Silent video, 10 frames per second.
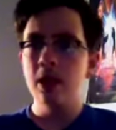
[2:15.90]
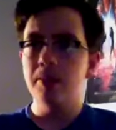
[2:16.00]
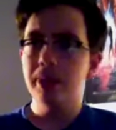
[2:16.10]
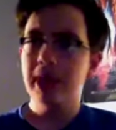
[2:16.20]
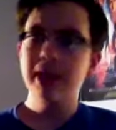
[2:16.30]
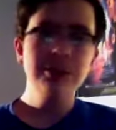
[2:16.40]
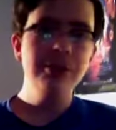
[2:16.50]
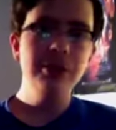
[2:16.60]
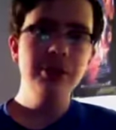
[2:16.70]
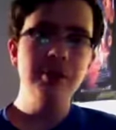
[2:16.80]

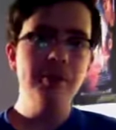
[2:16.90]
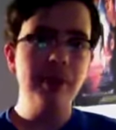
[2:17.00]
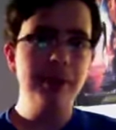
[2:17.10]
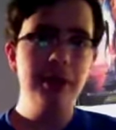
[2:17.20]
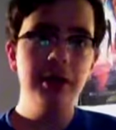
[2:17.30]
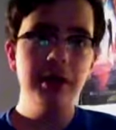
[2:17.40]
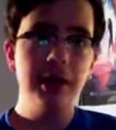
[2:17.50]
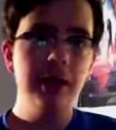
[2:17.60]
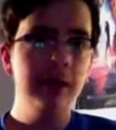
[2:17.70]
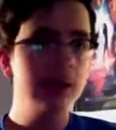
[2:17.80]
Blasters by Dark
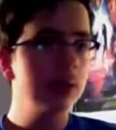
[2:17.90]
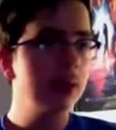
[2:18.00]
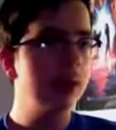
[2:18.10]
Knight is,